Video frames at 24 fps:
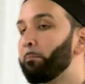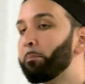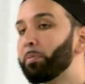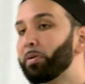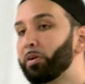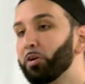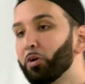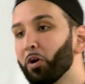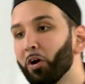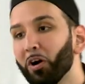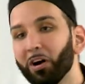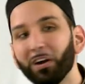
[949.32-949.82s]

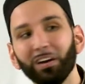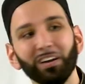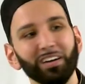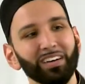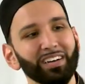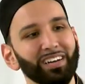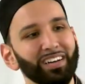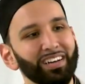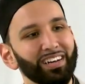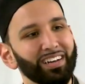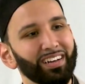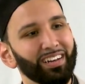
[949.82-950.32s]

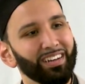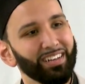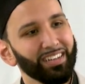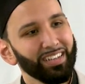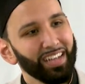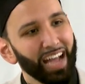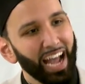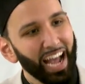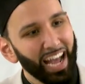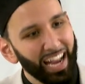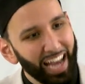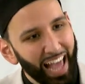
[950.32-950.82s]
Pure
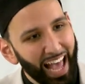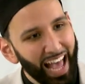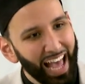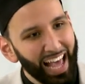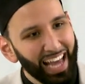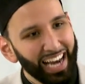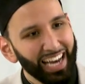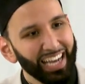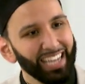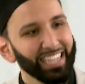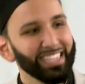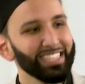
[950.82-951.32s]

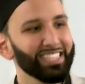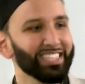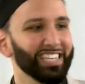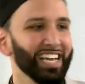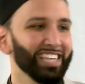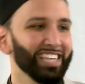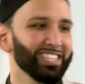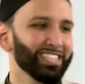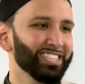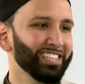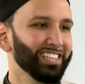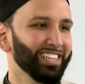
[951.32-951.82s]
halal
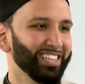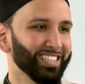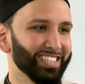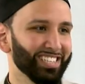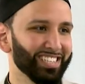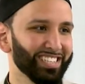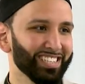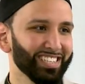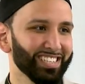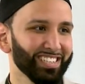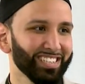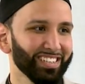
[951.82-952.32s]

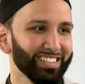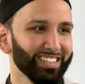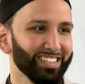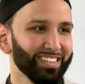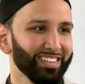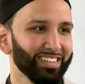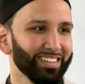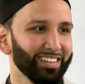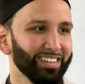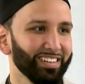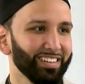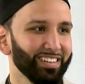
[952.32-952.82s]
sustenance
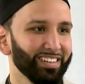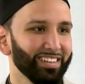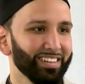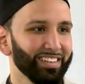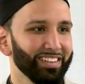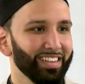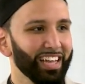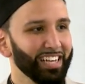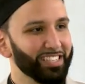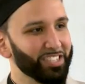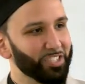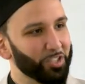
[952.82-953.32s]

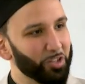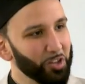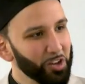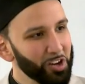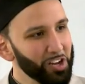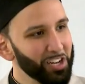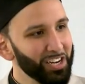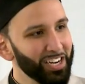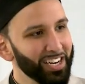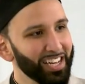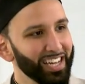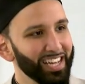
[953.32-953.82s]
that's
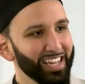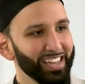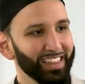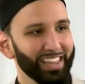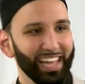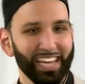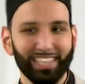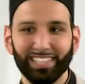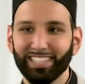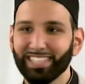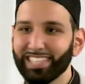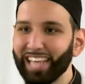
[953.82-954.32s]
good,
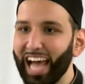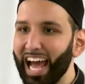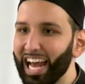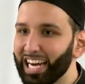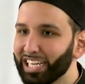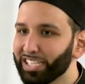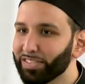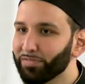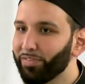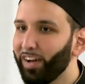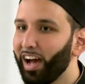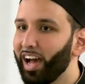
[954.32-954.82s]
that's
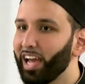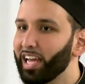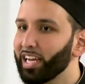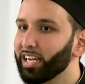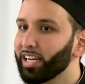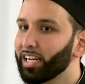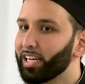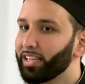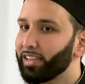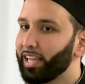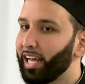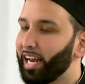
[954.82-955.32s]
satisfying,
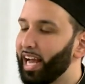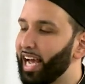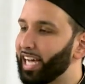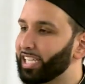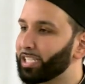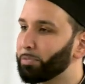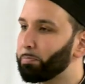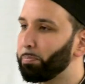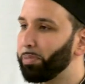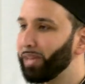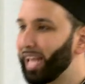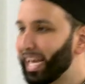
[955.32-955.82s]
that
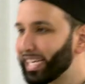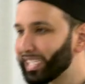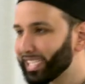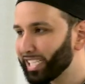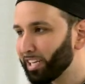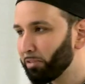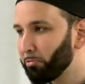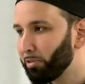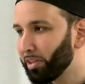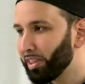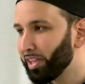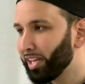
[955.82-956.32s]
has
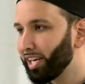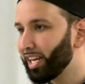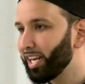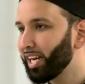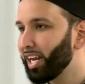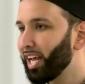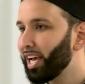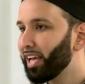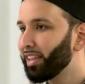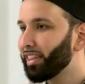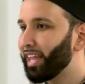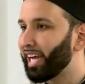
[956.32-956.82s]
blessing within
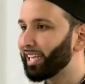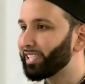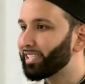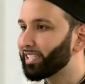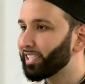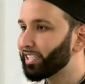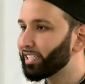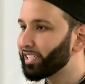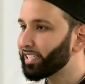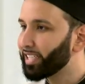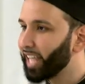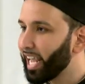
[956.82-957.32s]
it, that
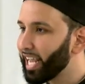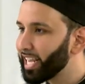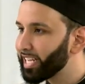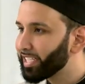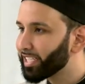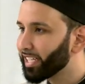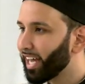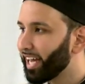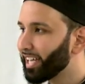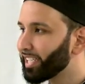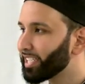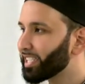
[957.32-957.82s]

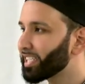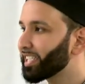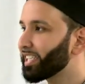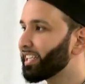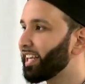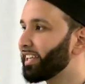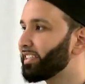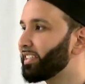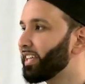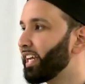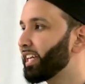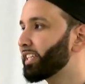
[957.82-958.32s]
sustains us,
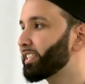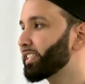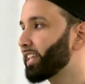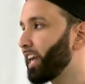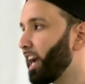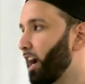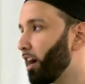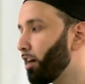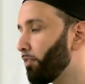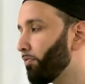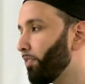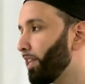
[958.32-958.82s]
that takes
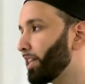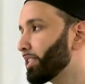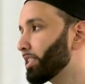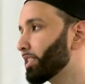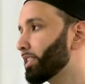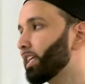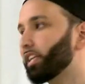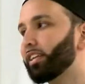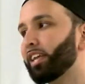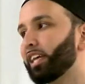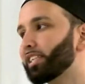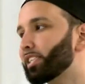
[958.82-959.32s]
care of us,
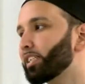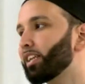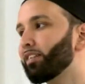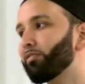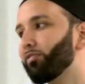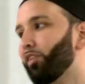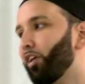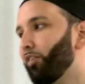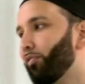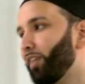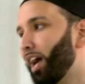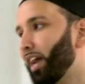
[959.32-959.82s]
that doesn't
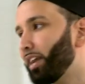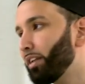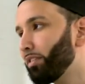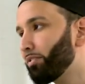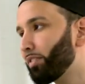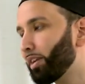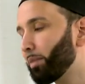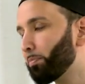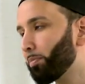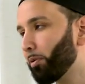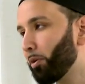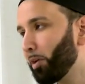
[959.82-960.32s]
involve
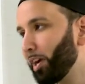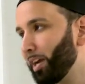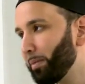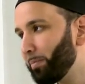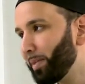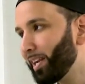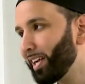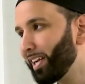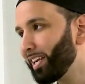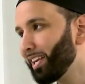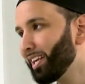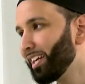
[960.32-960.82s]
anything
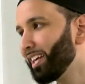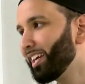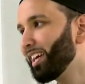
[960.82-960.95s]
prohibited.